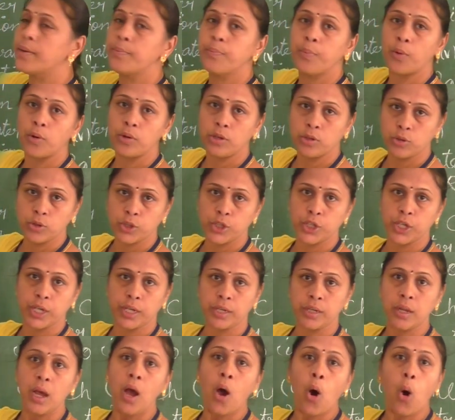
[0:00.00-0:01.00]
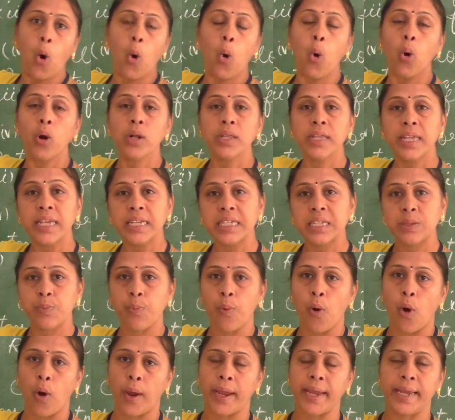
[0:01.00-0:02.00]
pollution. All these
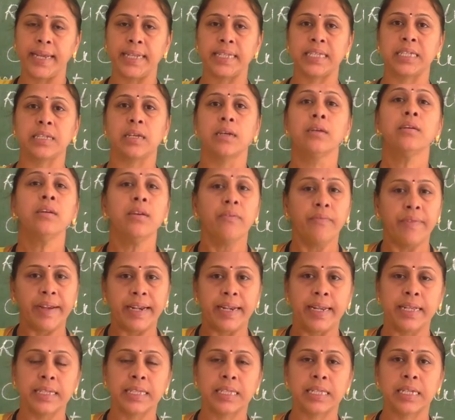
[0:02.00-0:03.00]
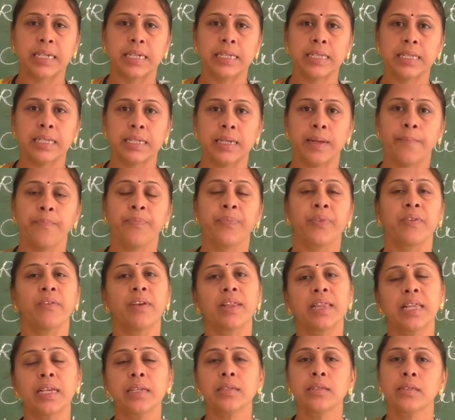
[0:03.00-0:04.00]
points we discussed.
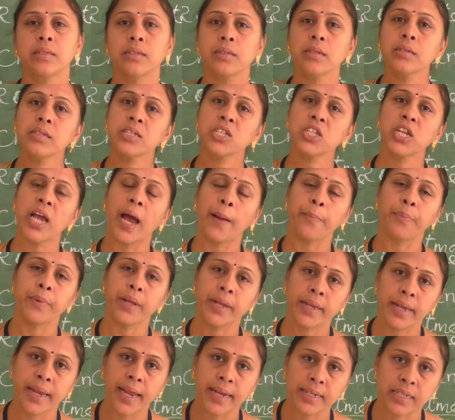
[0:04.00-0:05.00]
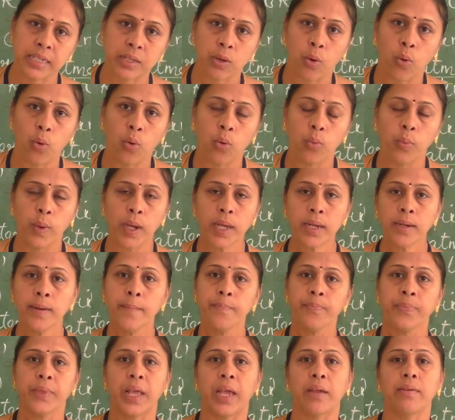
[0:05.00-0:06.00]
With this chapter gets over,
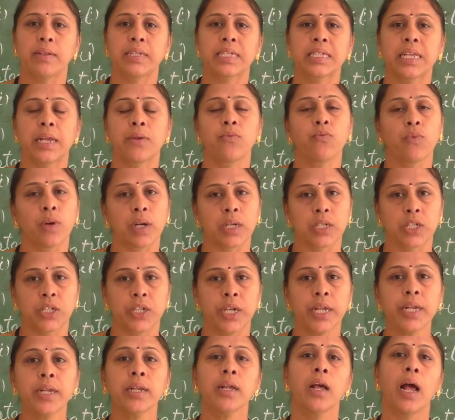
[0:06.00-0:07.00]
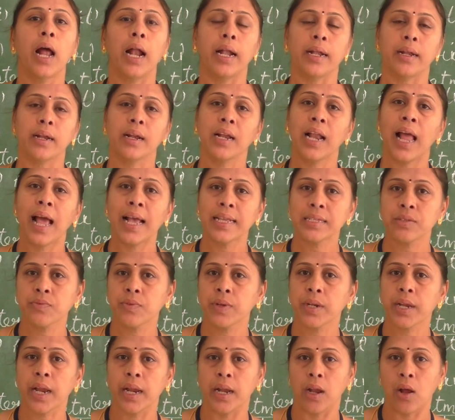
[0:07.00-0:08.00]
I will send worksheet and class
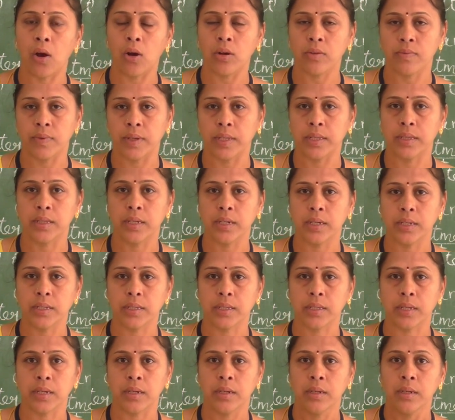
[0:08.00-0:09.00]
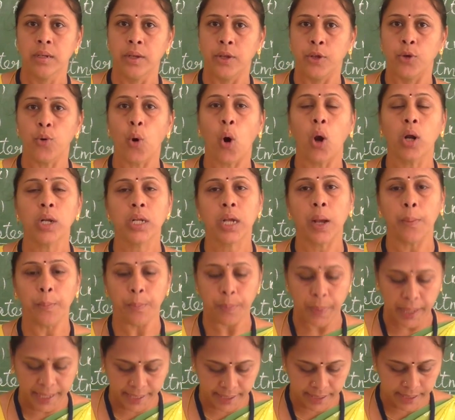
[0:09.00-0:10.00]
work along with this. You all
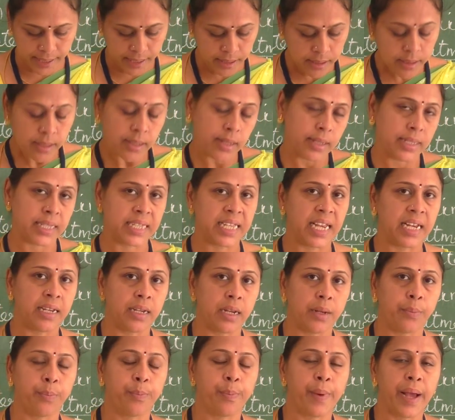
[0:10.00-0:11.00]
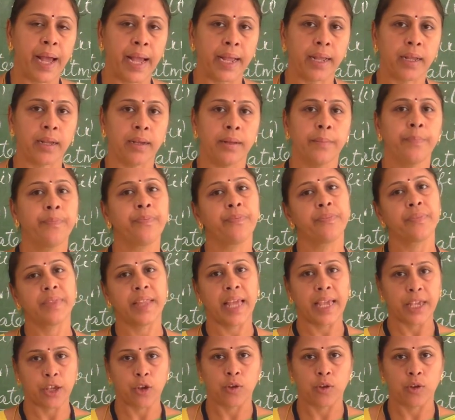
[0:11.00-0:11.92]
complete and send it back. Thank you,